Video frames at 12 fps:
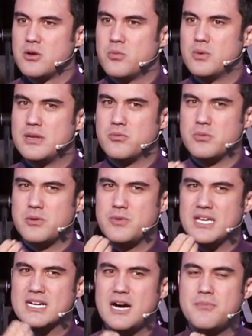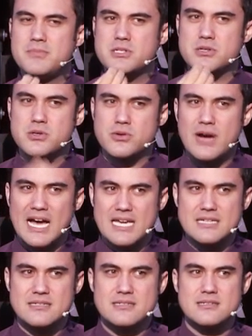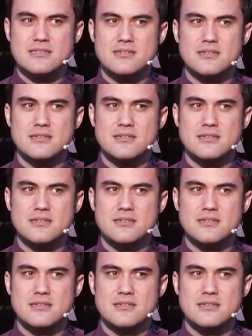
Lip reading: When we come to Christ,